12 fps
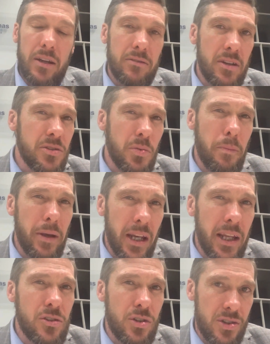This will be an
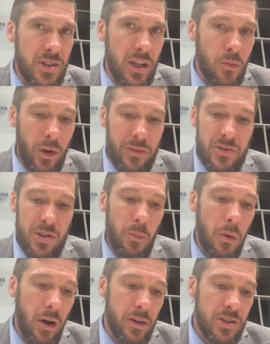interesting one to
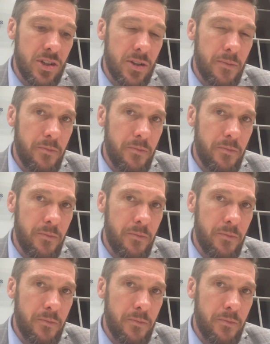watch.